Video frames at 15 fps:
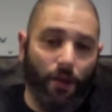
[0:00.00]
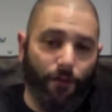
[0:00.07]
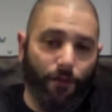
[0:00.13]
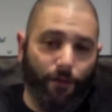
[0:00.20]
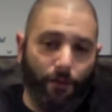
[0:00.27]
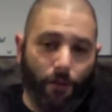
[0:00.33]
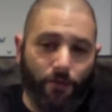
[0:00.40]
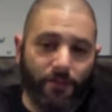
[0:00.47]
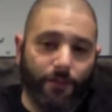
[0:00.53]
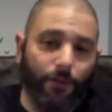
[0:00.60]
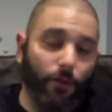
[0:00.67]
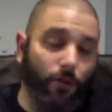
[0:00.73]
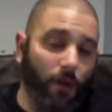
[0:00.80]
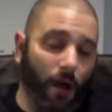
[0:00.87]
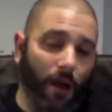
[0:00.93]
For those of
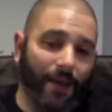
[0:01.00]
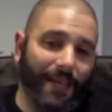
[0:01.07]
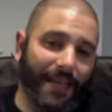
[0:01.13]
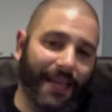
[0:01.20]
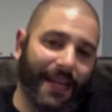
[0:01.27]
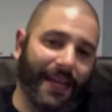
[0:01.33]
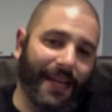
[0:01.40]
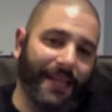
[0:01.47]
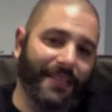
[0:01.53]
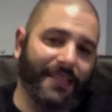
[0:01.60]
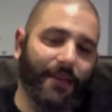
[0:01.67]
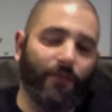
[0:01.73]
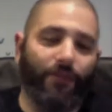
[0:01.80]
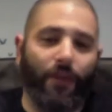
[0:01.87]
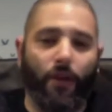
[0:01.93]
you non-Canadians
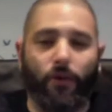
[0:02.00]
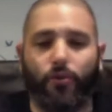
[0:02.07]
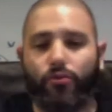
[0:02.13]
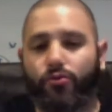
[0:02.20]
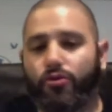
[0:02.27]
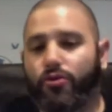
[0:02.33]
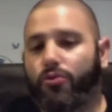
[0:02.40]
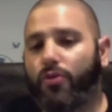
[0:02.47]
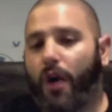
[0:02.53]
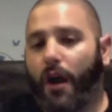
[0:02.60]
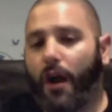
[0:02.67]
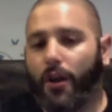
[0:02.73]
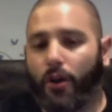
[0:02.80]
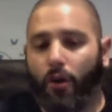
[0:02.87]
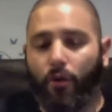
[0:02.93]
out there who do
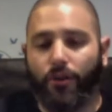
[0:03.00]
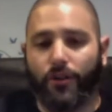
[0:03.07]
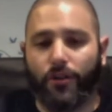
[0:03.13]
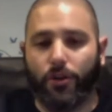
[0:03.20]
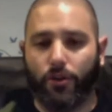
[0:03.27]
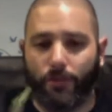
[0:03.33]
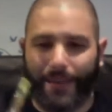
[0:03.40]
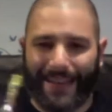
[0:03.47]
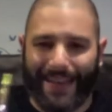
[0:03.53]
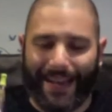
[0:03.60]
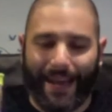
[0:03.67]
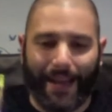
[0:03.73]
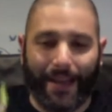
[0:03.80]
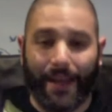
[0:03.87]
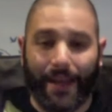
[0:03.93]
not know the term
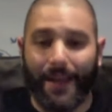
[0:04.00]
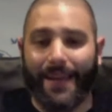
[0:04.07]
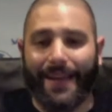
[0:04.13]
Canuck,